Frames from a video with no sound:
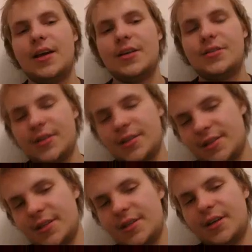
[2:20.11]
as you can
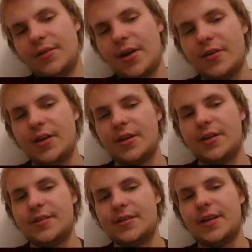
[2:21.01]
see, the query
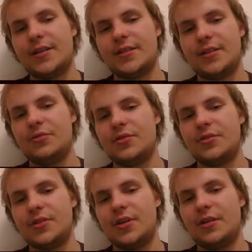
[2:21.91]
that selects the
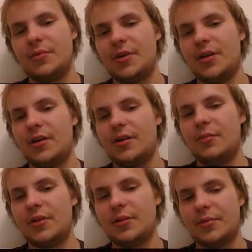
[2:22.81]
user is going to be here a
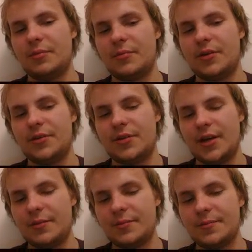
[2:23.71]
multiple amount of
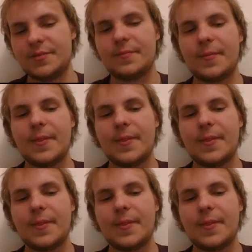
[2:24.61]
times.